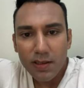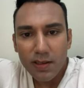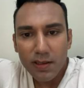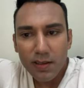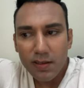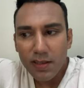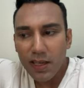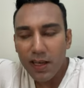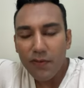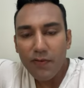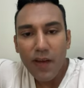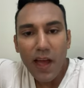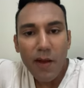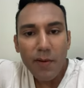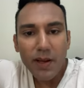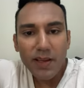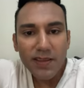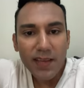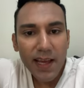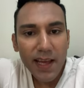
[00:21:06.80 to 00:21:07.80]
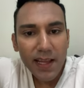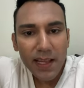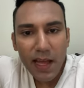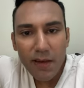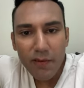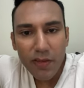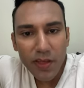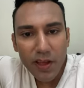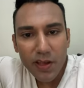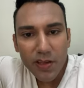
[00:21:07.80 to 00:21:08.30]
It's like a fairy tale,
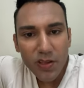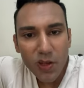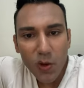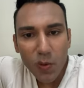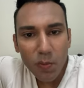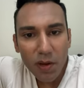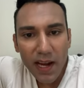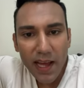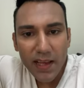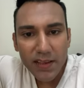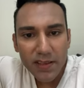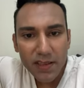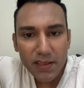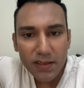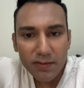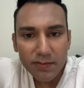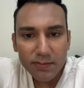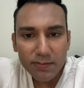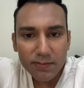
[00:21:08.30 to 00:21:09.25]
everything's so pleasant.